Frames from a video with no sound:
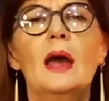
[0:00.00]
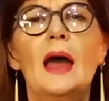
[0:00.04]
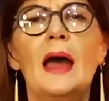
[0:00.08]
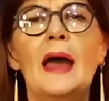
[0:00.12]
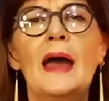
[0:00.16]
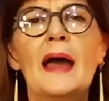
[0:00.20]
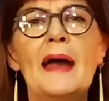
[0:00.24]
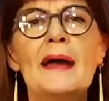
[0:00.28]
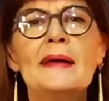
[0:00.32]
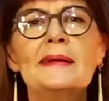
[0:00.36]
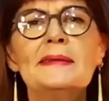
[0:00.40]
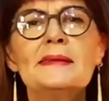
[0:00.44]

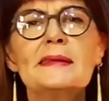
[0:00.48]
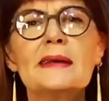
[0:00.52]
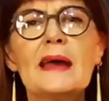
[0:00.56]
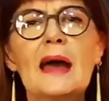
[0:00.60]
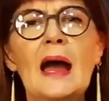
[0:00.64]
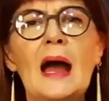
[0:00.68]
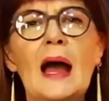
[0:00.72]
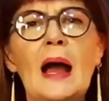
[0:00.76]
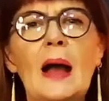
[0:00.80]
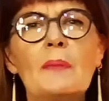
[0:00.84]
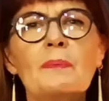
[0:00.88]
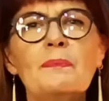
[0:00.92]
And
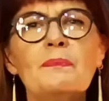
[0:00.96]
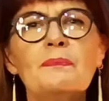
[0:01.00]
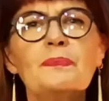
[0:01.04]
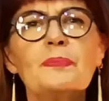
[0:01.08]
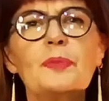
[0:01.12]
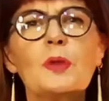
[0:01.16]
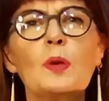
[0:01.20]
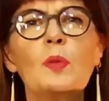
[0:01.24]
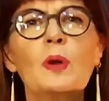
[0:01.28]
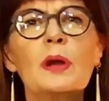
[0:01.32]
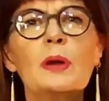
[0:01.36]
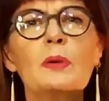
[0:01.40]

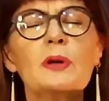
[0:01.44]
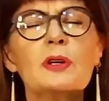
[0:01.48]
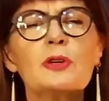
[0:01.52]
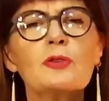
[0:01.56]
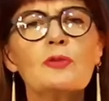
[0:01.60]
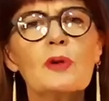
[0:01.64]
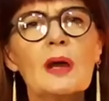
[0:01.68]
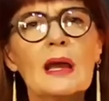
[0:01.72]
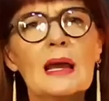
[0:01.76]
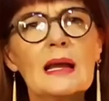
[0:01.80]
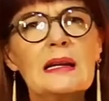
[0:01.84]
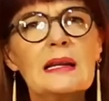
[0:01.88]
um, we would
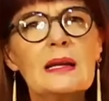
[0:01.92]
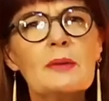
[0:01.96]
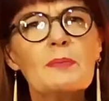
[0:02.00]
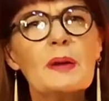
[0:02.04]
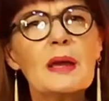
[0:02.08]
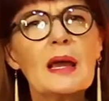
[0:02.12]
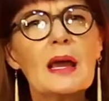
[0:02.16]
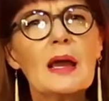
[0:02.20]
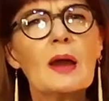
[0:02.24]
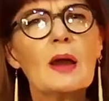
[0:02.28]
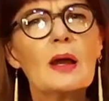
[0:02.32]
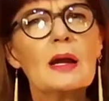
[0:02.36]
really
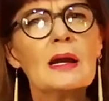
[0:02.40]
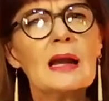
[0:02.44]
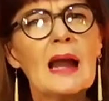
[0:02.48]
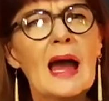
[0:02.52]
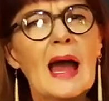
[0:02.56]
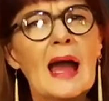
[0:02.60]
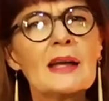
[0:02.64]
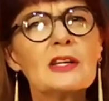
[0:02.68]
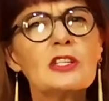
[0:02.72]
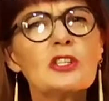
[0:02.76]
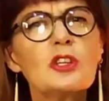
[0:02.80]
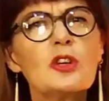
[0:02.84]
be,
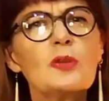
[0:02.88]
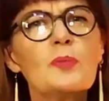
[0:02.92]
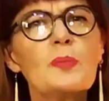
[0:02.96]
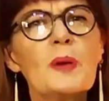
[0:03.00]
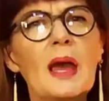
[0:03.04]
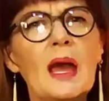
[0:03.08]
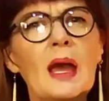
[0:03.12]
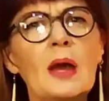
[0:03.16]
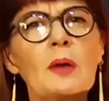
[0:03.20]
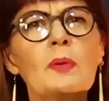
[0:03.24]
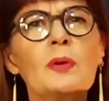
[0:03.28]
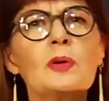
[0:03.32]
like to
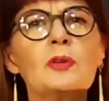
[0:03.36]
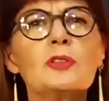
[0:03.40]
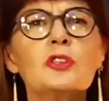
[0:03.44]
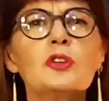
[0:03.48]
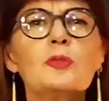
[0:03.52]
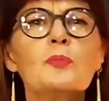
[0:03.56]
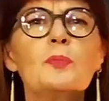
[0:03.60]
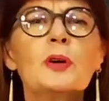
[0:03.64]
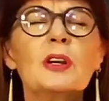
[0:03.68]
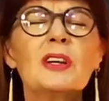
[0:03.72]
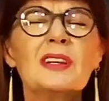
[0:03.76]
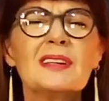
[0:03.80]
be able
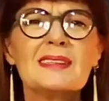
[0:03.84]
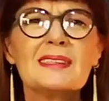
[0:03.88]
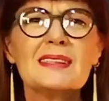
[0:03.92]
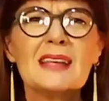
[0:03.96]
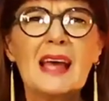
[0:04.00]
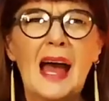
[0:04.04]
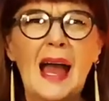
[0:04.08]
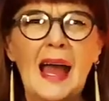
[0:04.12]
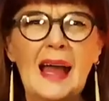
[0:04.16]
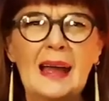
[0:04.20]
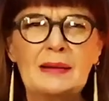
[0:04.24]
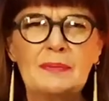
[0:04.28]
to put a
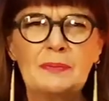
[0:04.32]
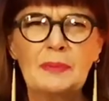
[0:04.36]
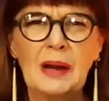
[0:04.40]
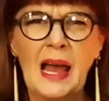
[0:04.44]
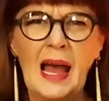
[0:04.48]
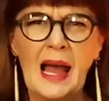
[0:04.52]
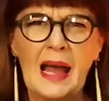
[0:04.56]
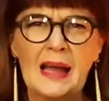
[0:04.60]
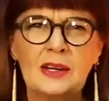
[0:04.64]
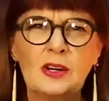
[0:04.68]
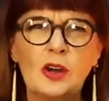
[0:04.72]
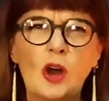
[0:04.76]

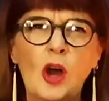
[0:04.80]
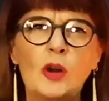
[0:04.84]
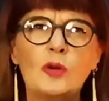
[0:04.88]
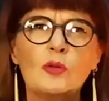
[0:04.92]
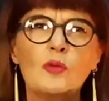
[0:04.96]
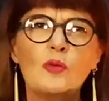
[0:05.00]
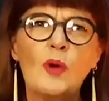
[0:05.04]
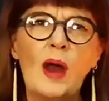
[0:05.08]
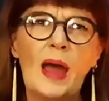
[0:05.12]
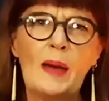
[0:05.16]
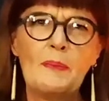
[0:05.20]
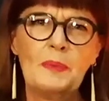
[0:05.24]
timeline on
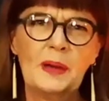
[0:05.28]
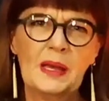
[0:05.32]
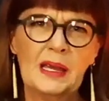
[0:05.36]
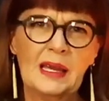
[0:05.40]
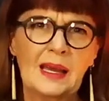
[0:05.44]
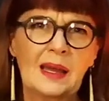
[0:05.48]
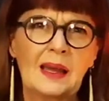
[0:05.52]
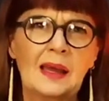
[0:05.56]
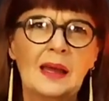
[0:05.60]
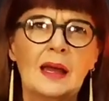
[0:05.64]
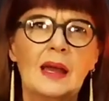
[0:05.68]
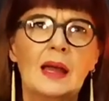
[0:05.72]

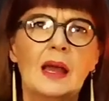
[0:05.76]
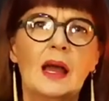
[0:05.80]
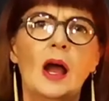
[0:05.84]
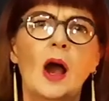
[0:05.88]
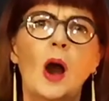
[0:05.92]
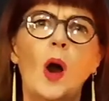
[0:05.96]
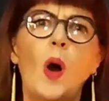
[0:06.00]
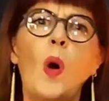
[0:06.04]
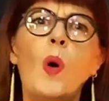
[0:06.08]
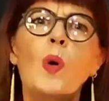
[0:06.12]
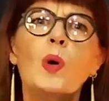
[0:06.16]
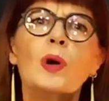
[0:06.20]
wrapping
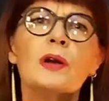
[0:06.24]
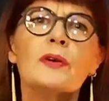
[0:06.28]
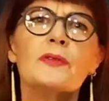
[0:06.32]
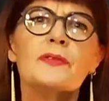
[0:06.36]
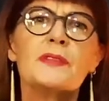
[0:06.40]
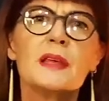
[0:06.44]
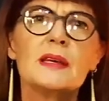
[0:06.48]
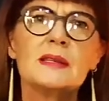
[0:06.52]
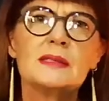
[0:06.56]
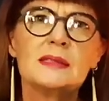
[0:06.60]
all of